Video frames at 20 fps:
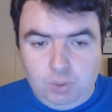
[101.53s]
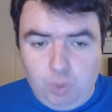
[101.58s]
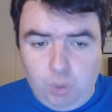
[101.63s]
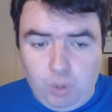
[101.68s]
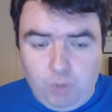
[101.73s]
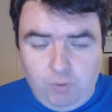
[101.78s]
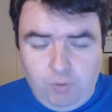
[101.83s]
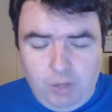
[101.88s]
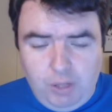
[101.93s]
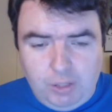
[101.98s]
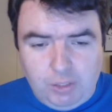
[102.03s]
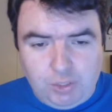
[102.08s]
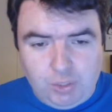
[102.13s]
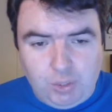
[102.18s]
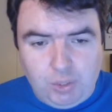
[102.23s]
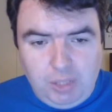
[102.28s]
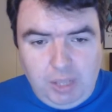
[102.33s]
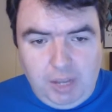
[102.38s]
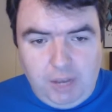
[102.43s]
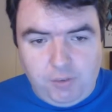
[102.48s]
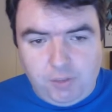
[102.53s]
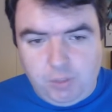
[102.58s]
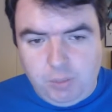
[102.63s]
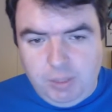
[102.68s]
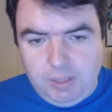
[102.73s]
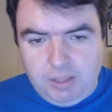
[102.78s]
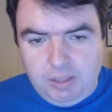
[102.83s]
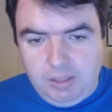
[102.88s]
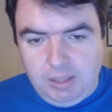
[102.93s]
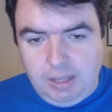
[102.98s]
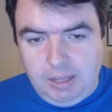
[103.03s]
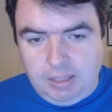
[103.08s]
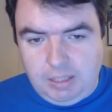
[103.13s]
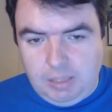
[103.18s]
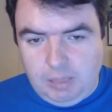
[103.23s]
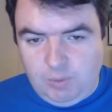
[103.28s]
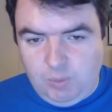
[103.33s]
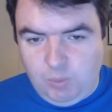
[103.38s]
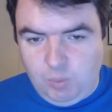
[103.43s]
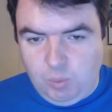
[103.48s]
short, followed shortly after by the
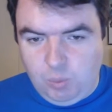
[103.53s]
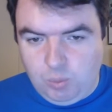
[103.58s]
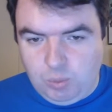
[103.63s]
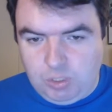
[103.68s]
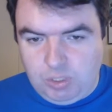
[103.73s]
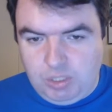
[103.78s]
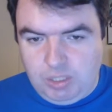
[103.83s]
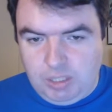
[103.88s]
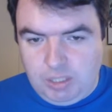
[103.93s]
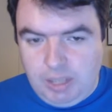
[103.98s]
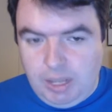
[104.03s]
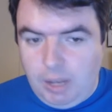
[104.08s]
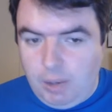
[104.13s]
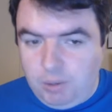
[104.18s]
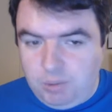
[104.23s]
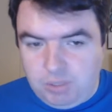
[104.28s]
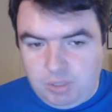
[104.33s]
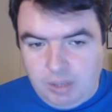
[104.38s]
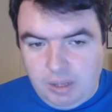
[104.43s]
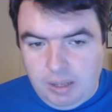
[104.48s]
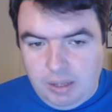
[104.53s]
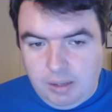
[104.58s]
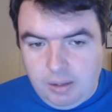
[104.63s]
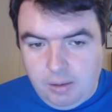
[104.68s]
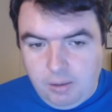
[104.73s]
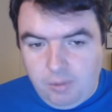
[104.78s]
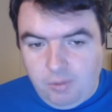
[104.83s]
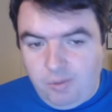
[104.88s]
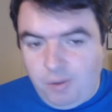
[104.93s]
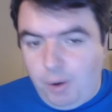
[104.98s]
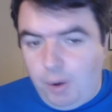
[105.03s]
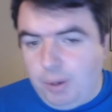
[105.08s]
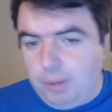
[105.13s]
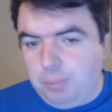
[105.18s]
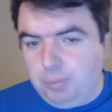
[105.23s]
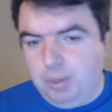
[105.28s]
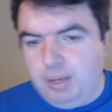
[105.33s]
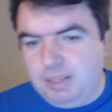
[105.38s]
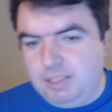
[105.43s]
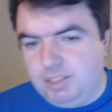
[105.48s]
light novel boom we're seeing now, I was
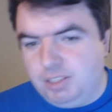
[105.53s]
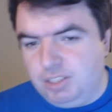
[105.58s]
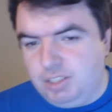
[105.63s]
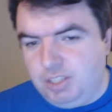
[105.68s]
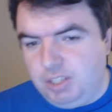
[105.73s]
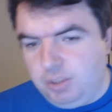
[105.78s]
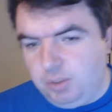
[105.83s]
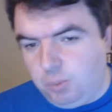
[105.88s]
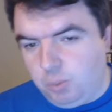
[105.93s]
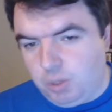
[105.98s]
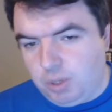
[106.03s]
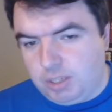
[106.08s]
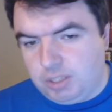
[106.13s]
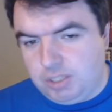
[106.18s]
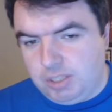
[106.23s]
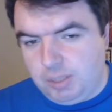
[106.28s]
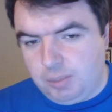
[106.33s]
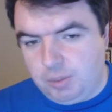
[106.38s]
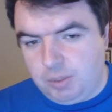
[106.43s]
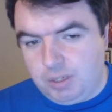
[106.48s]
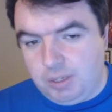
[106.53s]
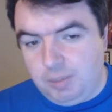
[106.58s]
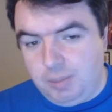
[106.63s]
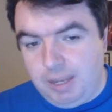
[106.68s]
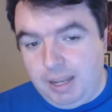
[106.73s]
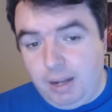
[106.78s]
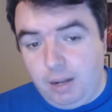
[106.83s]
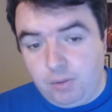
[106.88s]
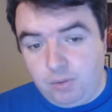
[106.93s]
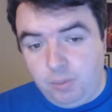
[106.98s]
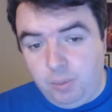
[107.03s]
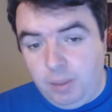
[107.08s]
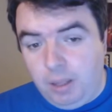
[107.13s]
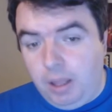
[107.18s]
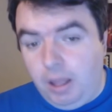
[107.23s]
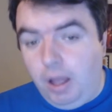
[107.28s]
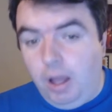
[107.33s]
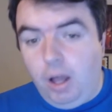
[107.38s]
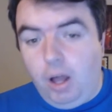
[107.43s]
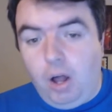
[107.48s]
very impressed to see the works that were coming out from
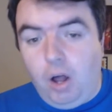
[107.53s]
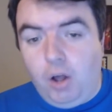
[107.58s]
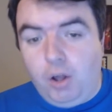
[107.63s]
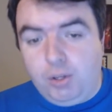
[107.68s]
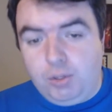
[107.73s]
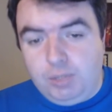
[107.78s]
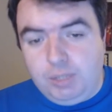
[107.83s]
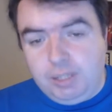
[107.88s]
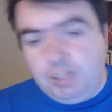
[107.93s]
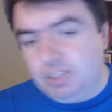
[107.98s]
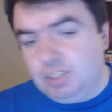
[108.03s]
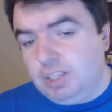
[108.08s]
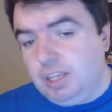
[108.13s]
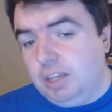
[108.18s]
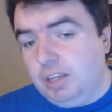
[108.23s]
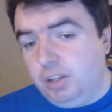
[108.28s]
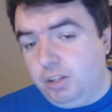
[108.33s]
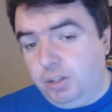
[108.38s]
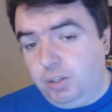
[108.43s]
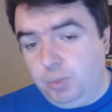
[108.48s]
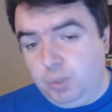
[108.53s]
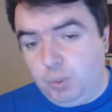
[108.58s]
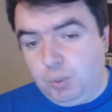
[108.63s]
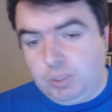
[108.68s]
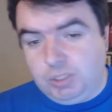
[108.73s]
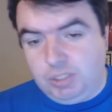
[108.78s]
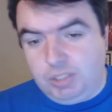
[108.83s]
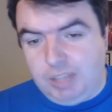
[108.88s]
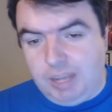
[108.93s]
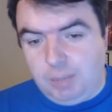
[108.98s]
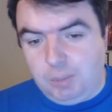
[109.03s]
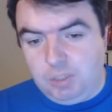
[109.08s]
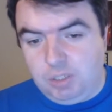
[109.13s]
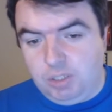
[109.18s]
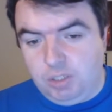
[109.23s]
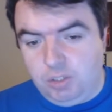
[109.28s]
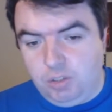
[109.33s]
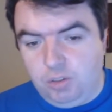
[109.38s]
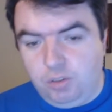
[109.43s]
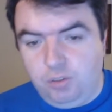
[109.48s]
All You Need Is Kill, which was
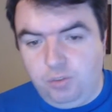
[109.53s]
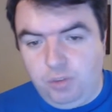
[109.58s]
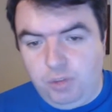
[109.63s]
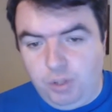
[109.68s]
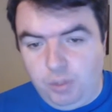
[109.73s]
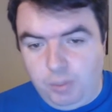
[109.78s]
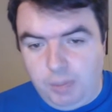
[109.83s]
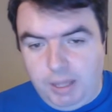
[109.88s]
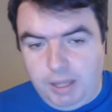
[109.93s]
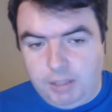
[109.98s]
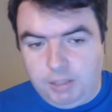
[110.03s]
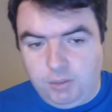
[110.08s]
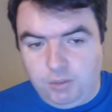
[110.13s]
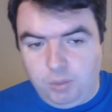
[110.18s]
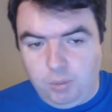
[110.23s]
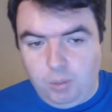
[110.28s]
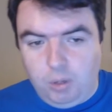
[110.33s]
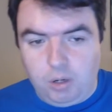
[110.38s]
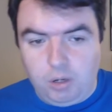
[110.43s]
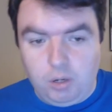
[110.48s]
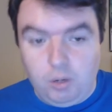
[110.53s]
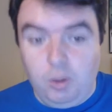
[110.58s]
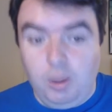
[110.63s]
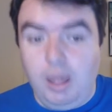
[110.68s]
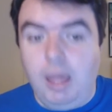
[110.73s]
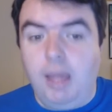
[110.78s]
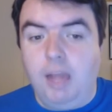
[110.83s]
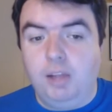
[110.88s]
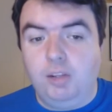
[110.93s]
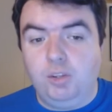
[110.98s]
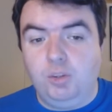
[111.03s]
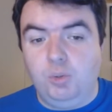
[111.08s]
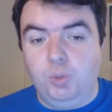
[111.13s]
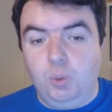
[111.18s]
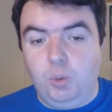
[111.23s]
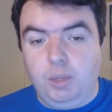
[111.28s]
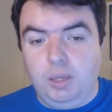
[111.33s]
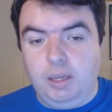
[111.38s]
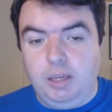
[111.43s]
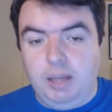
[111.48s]
adapted into the film Edge of Tomorrow, to
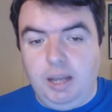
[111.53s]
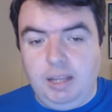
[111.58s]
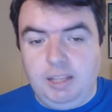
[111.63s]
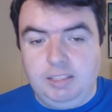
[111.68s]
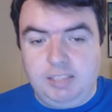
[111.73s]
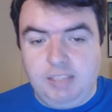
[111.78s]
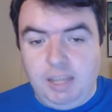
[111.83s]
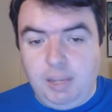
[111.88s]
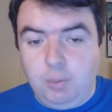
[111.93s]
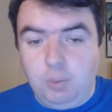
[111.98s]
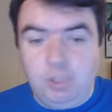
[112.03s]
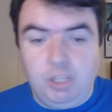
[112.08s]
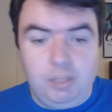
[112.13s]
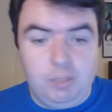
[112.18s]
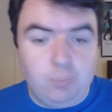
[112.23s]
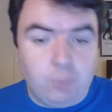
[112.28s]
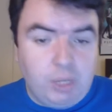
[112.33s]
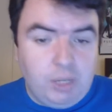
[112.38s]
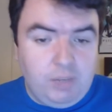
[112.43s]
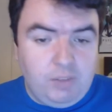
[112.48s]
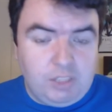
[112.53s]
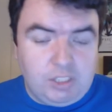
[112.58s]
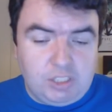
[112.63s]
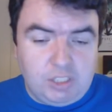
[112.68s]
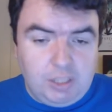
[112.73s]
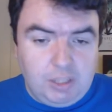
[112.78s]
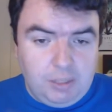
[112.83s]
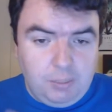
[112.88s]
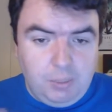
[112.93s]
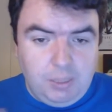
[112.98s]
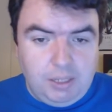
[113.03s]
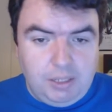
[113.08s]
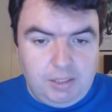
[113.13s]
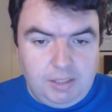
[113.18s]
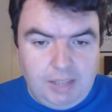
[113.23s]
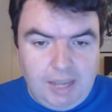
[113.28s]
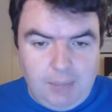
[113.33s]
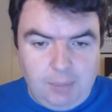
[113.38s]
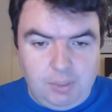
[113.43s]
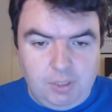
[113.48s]
Yukikaze, which had previously been
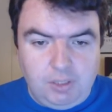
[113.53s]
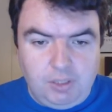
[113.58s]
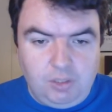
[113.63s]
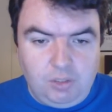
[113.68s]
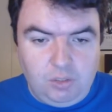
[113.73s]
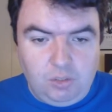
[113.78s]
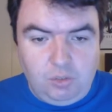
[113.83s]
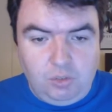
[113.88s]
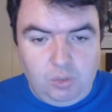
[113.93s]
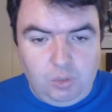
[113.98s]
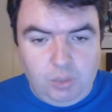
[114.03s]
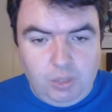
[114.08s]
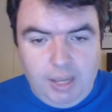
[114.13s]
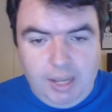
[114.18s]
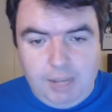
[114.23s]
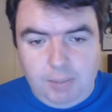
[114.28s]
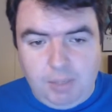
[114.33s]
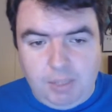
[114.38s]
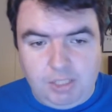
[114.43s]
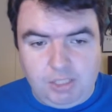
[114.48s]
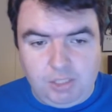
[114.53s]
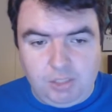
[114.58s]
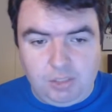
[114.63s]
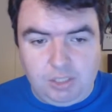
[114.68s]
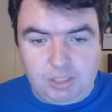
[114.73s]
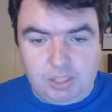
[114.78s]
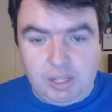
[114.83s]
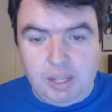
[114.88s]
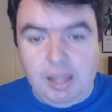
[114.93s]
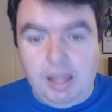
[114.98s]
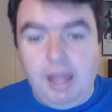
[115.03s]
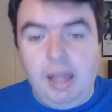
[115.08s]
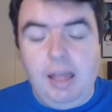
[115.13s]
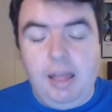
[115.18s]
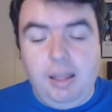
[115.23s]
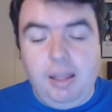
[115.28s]
adapted to an anime series